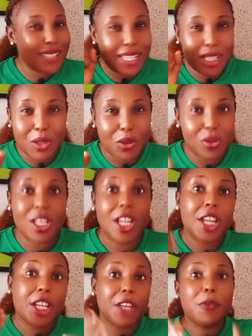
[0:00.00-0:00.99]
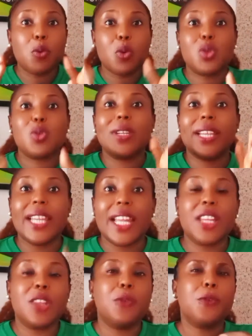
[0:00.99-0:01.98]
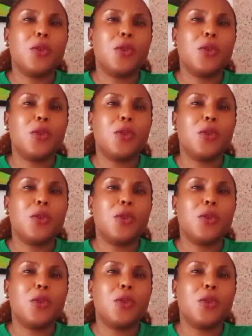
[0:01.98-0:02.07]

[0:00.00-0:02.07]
Take note, if you want to learn the